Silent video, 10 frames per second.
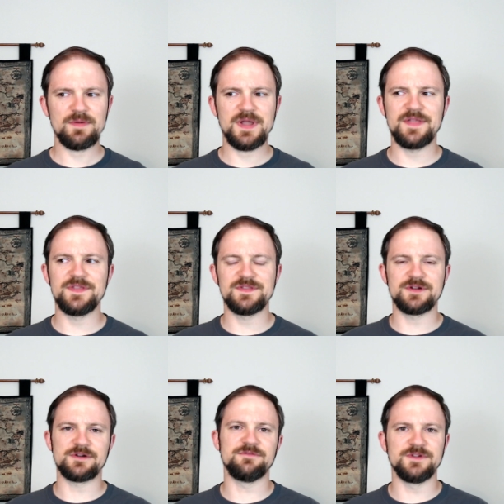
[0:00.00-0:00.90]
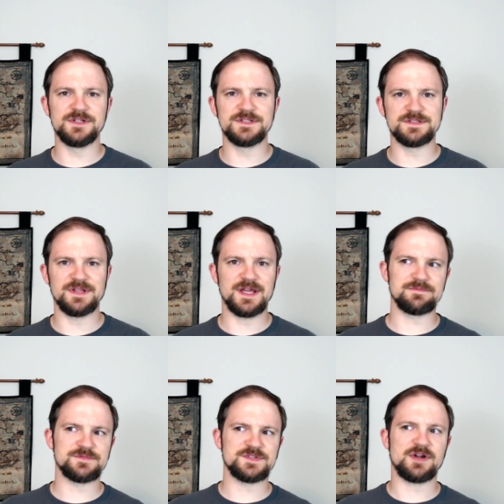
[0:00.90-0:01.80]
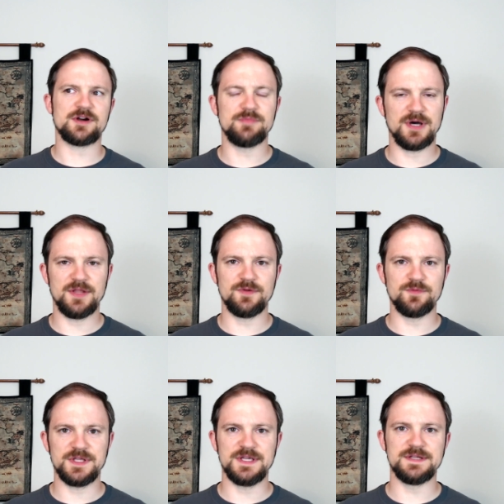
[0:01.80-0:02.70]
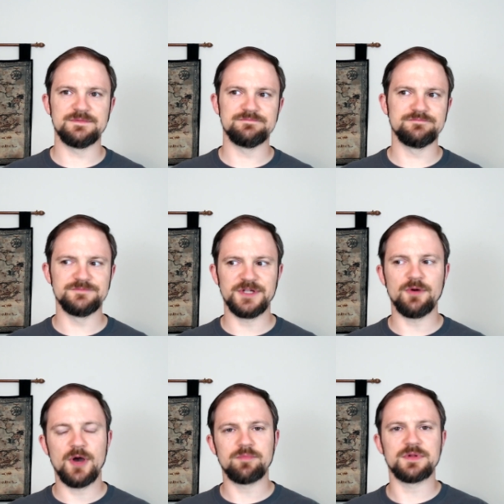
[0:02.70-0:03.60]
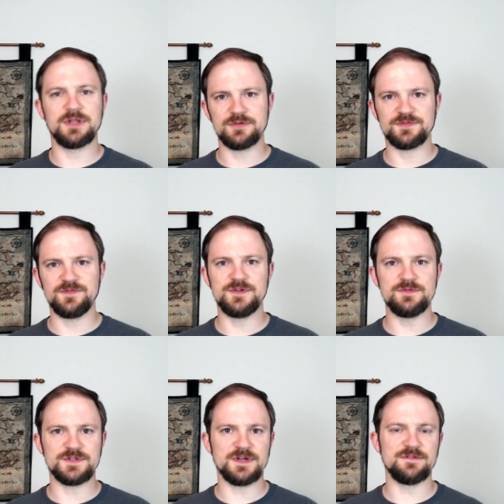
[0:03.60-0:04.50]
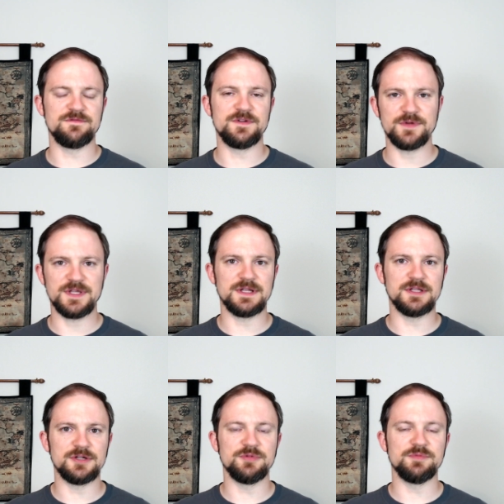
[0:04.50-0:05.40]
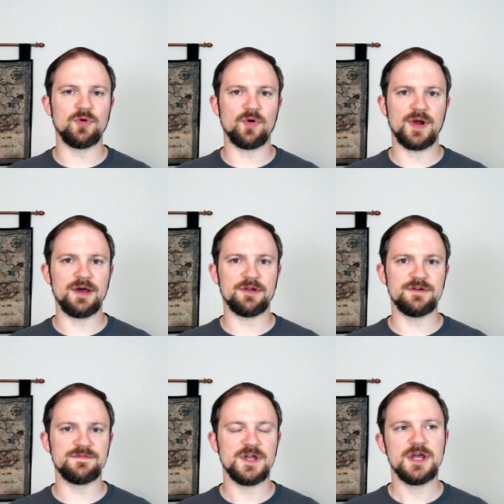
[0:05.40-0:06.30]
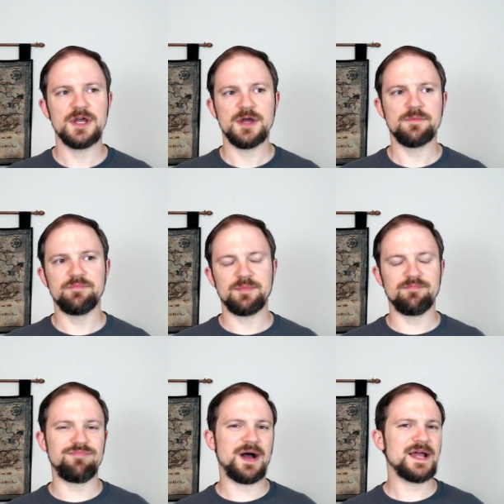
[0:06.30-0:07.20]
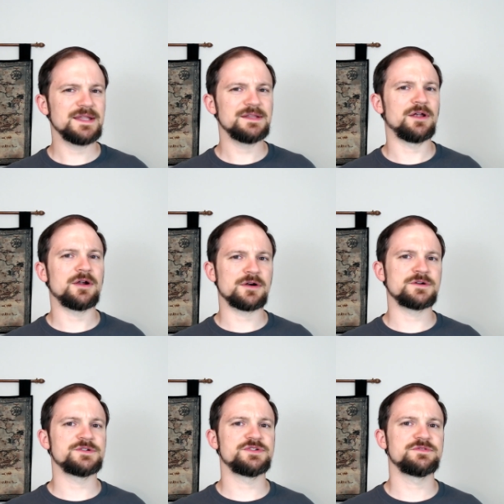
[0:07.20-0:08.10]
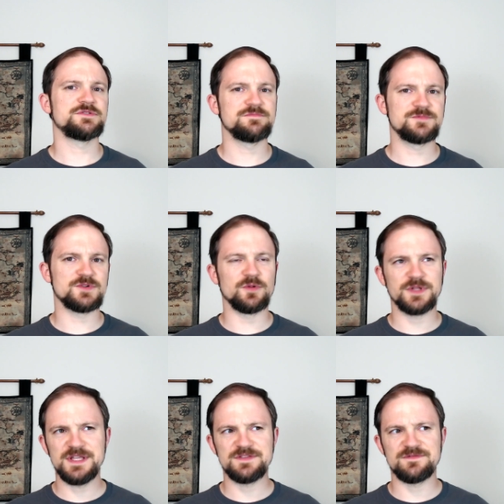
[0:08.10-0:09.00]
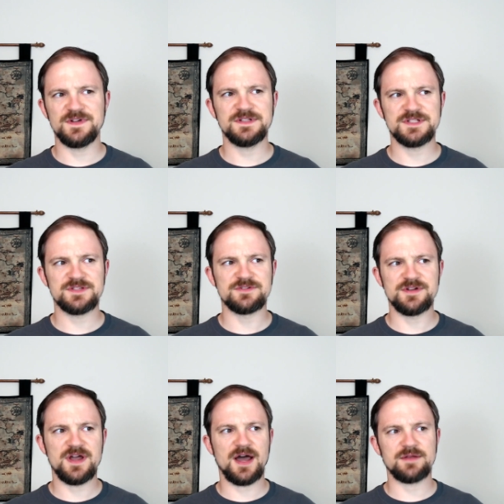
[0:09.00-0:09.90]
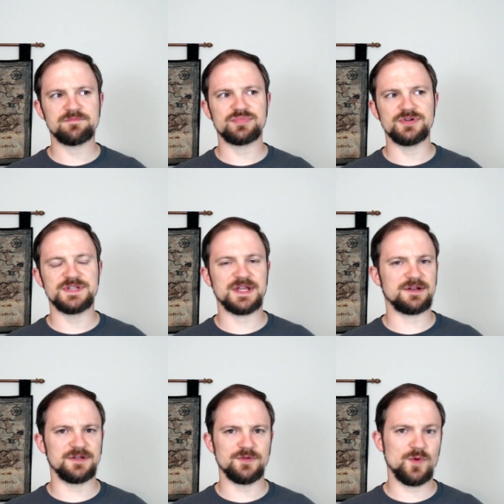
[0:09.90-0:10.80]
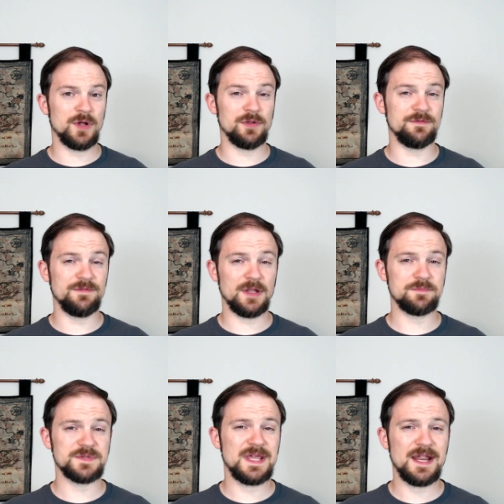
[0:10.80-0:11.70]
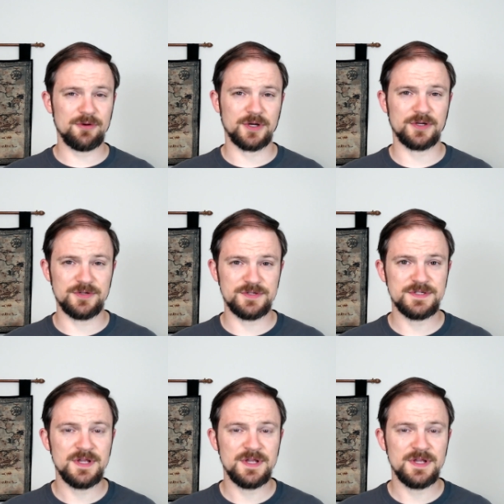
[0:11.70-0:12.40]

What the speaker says: and then there are villains like Saruman that we get, up close views of, that we get a little bit more out of. But by and large, Tolkien's villains are not particularly well-developed characters.